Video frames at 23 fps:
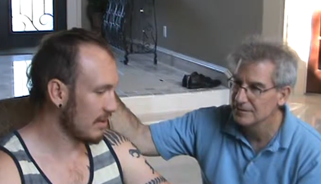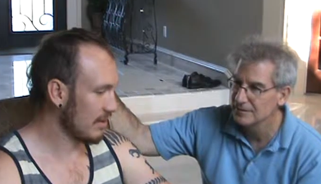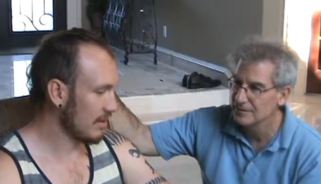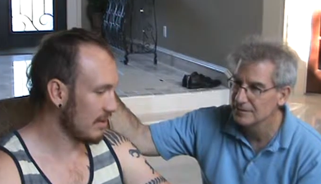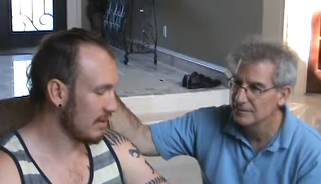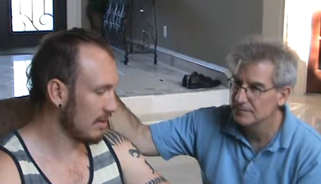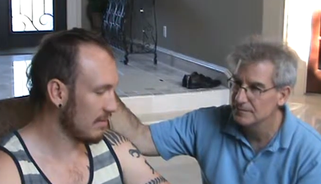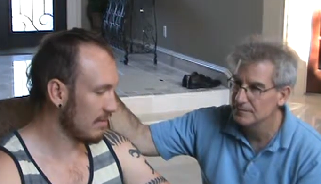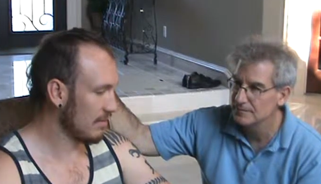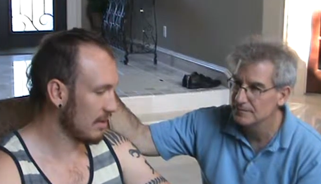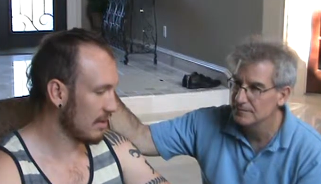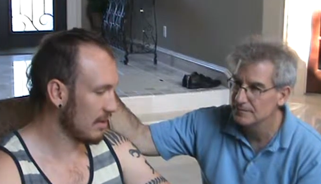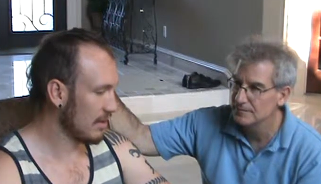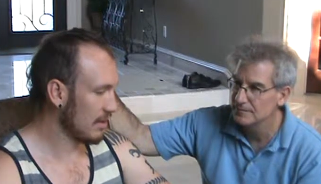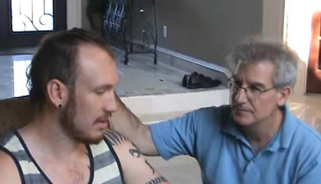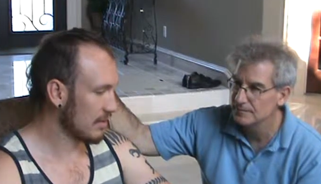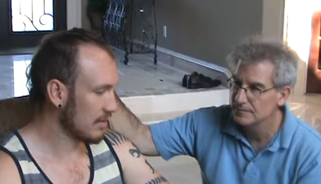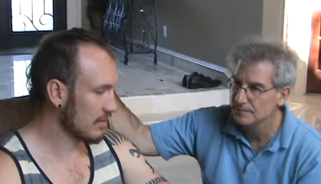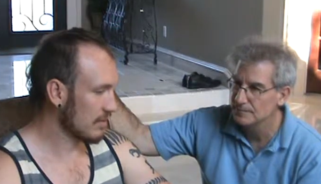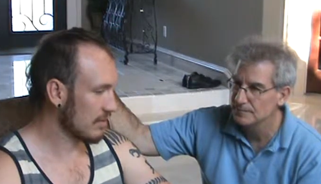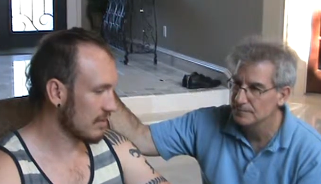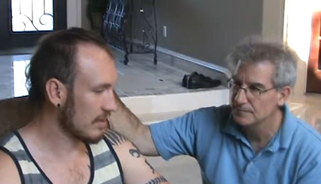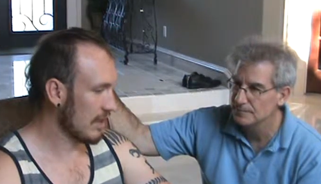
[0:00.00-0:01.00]
Speaker 1: Um,
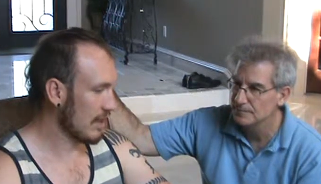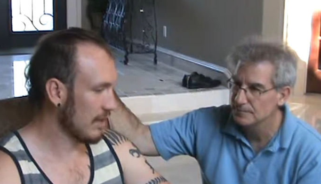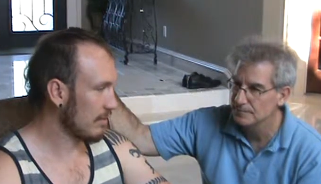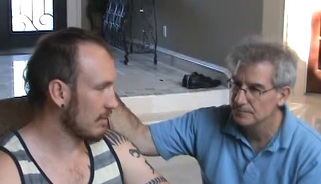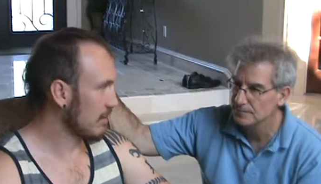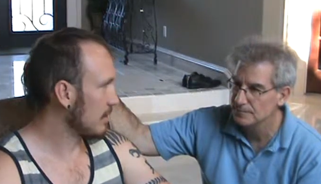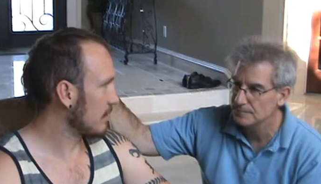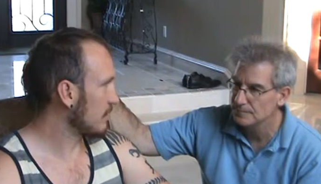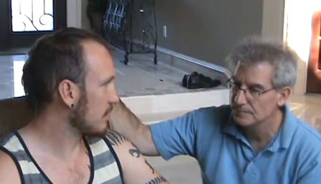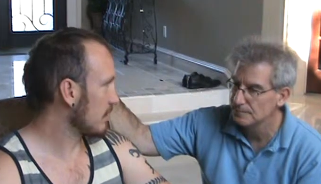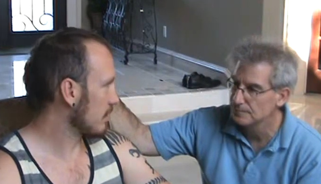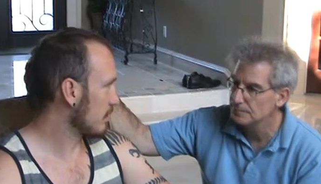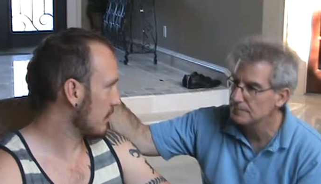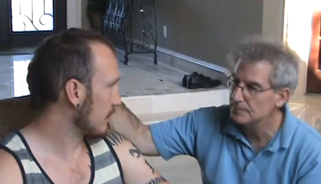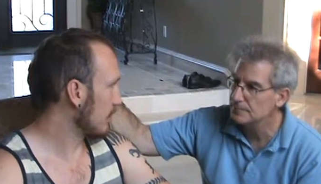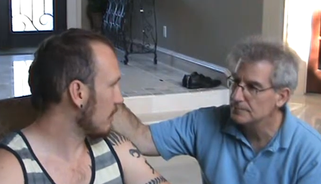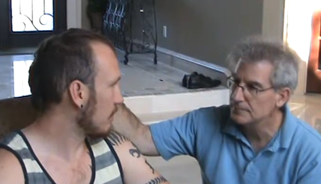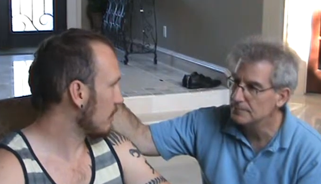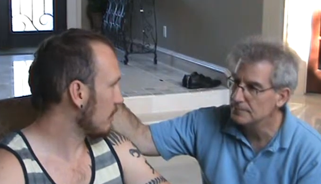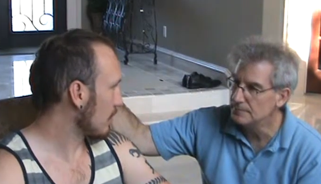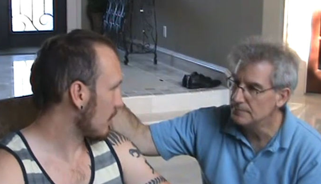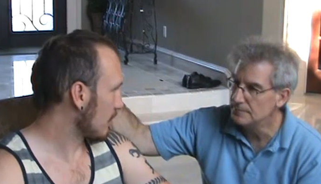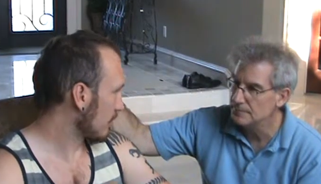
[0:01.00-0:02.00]
so that one, it took a
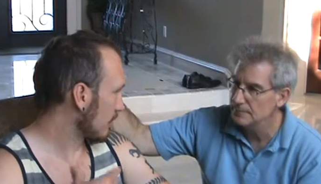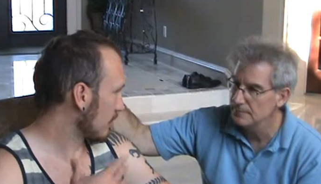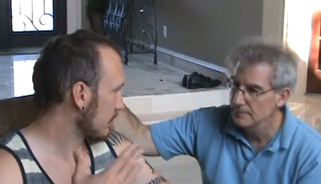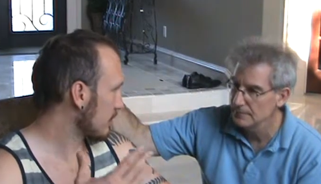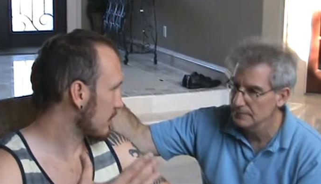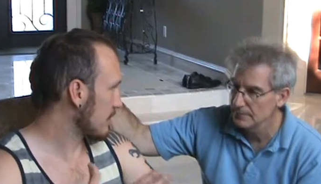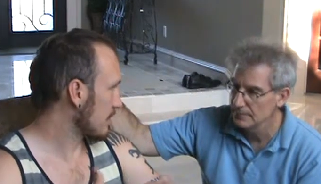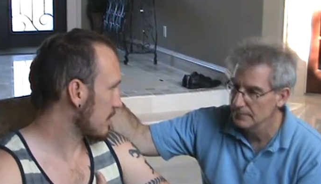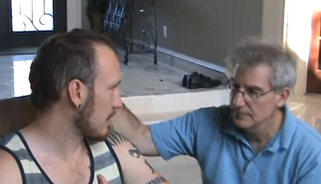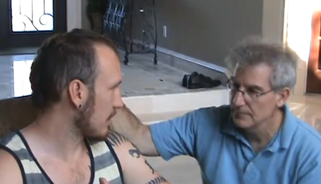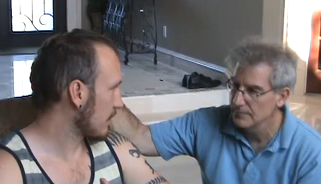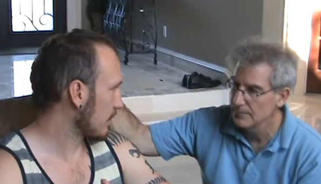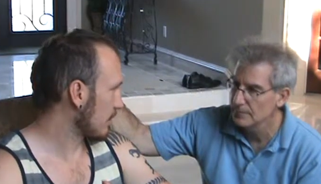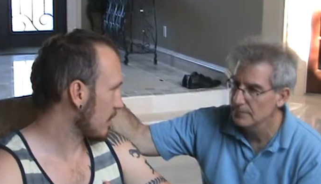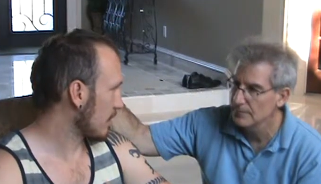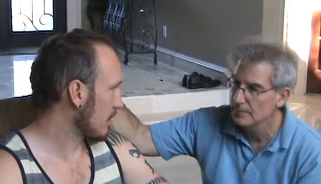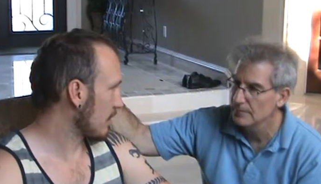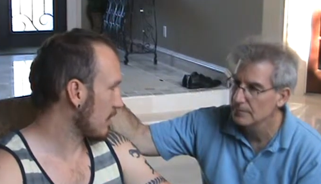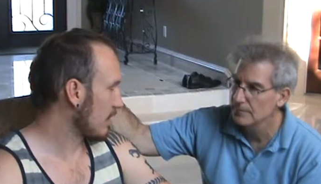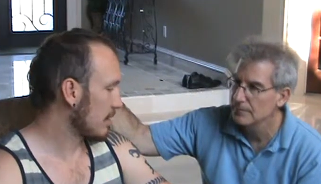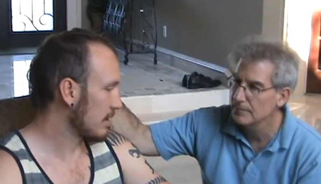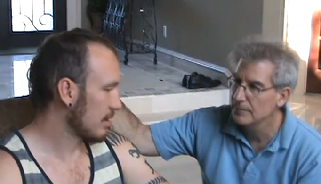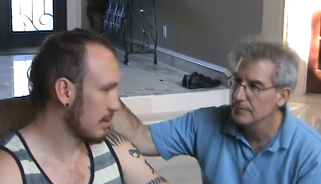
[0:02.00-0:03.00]
little longer to settle
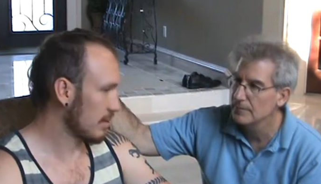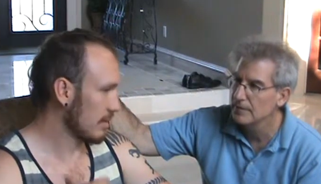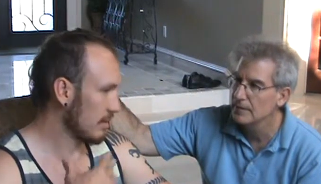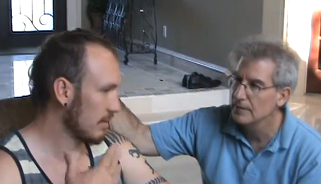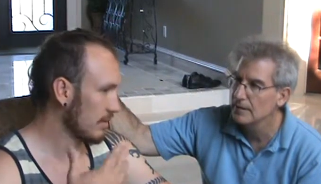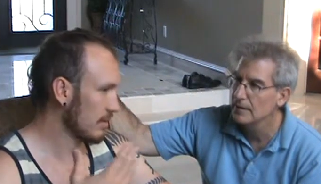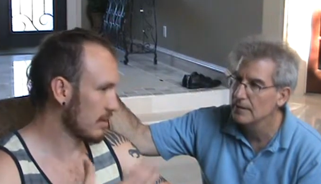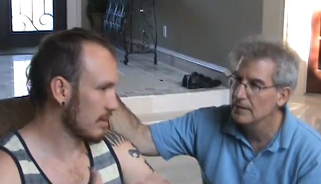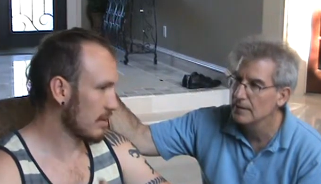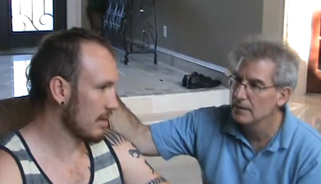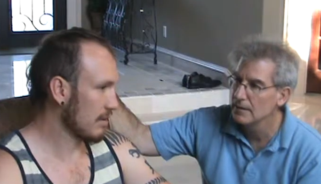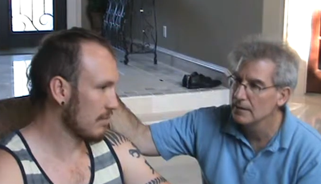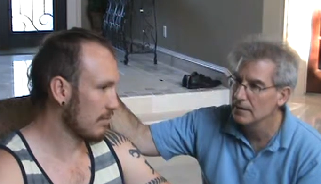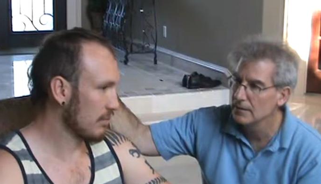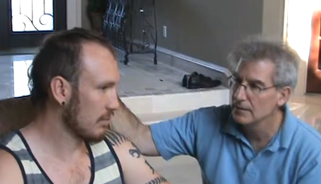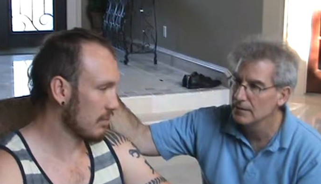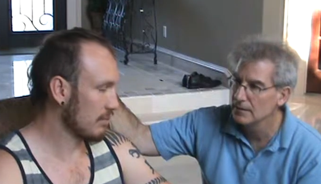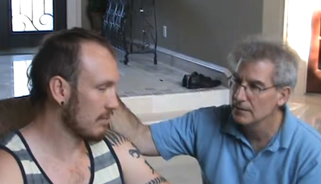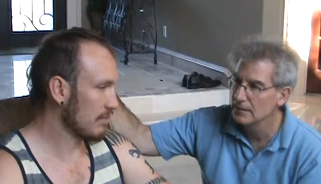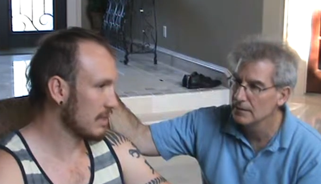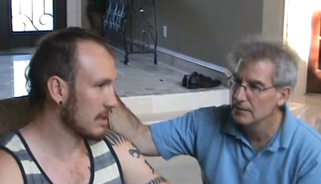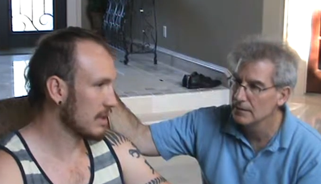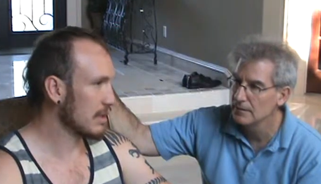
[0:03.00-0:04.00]
down. I didn't notice the
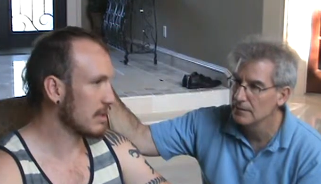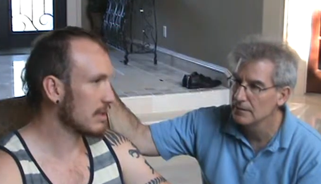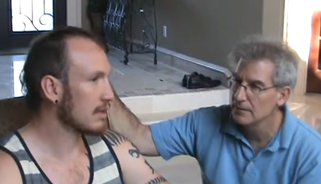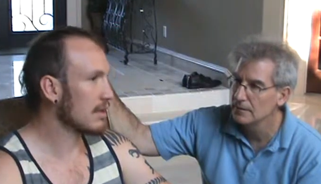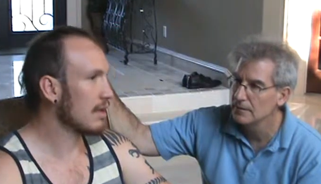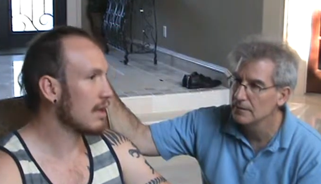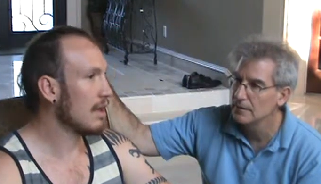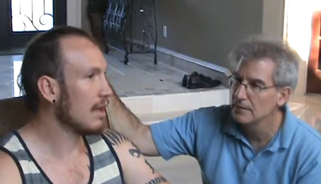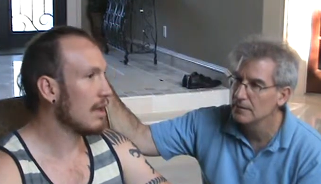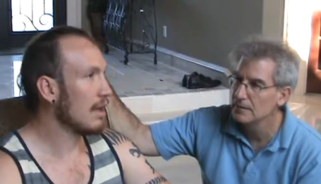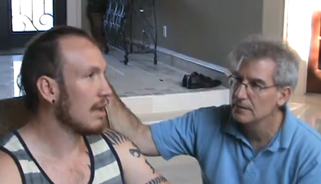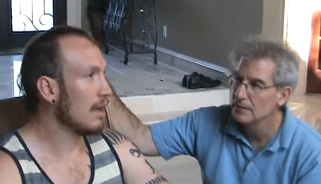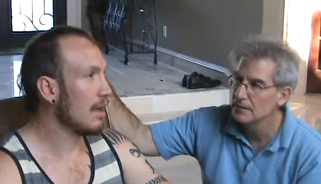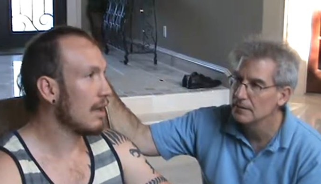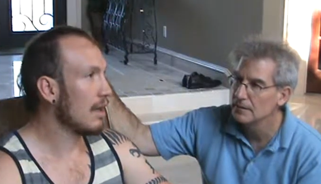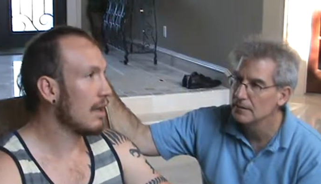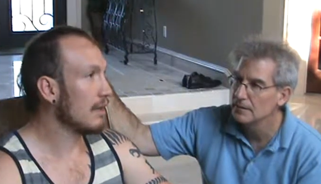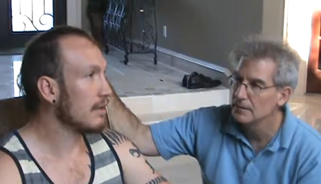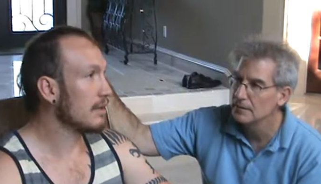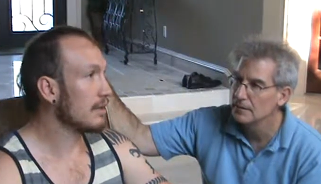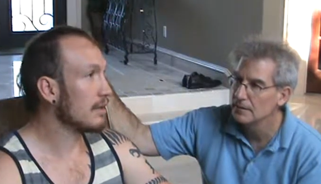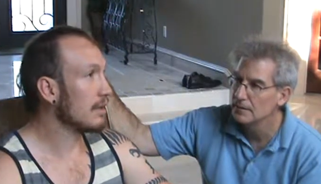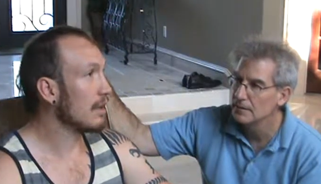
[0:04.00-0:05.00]
improvements
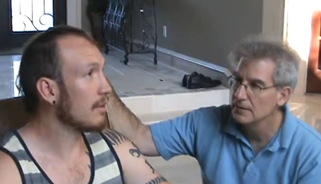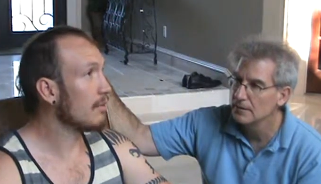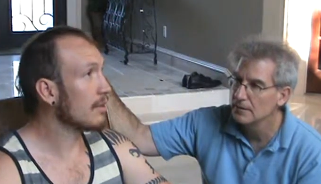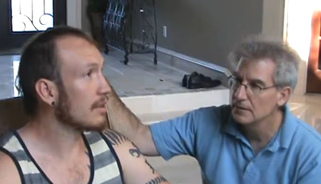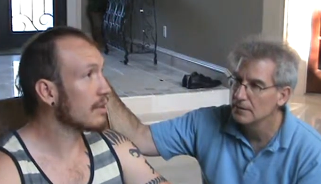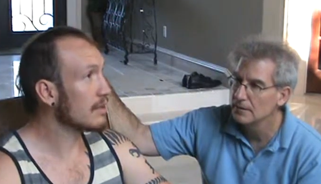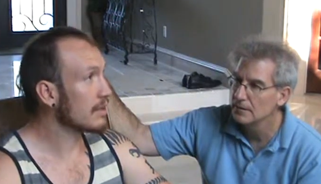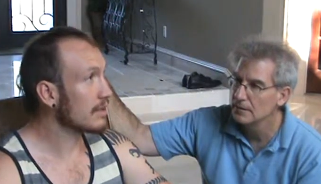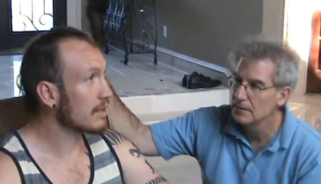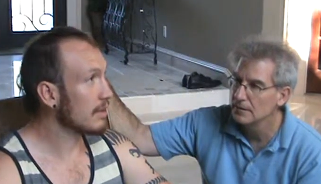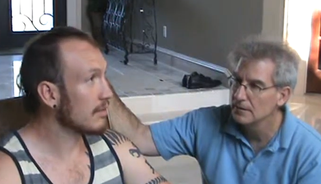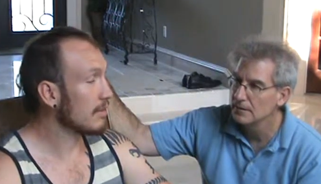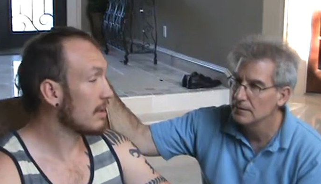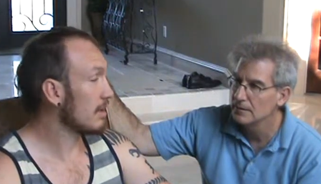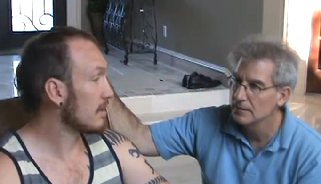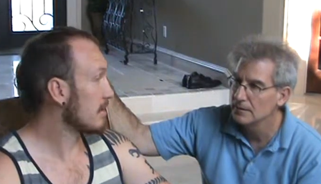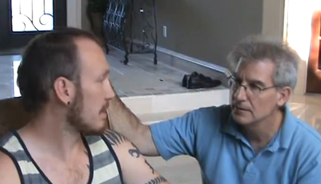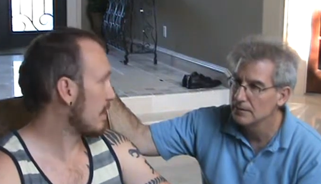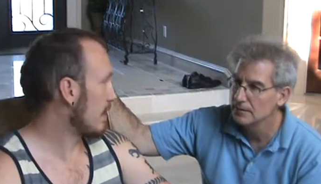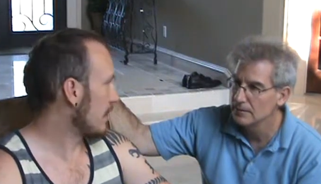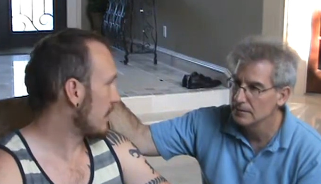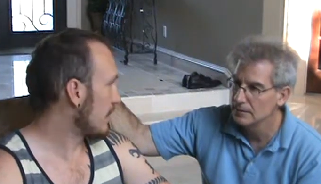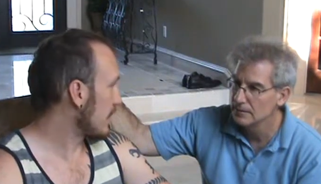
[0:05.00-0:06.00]
until, I want to say
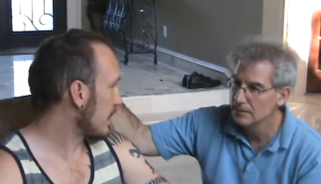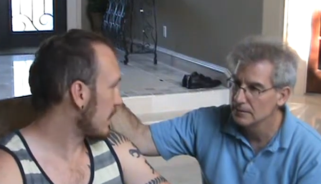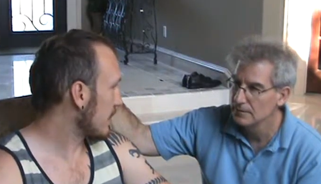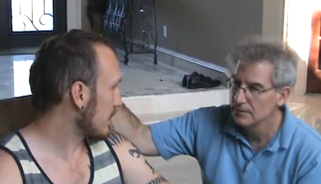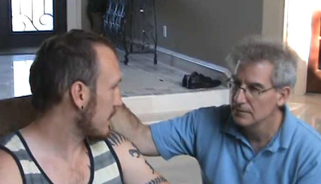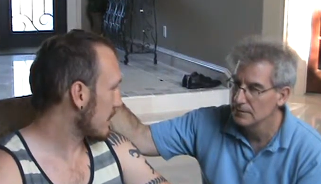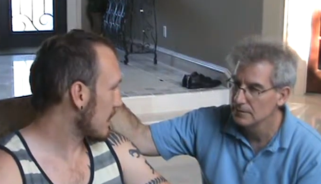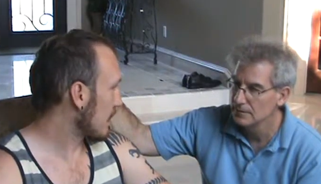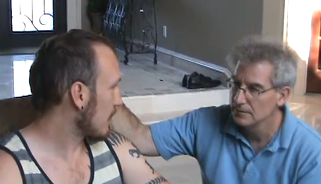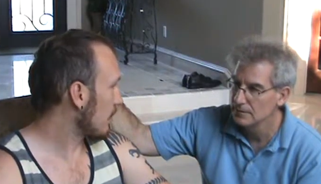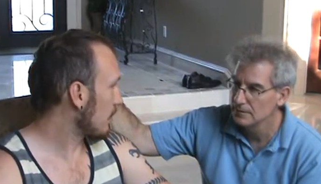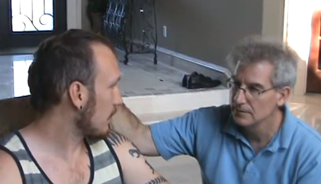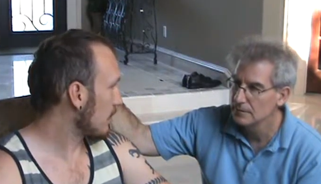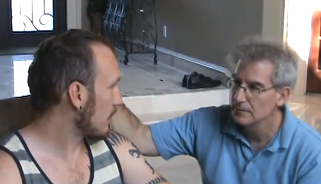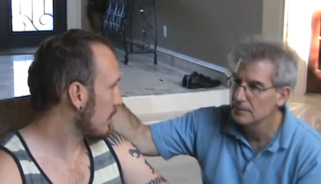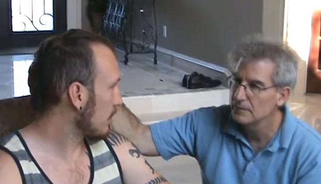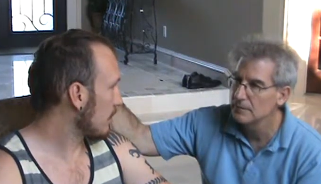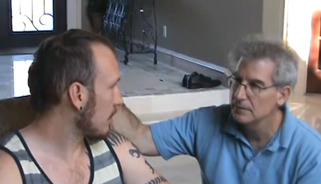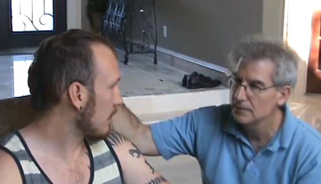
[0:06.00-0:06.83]
about 10 days out.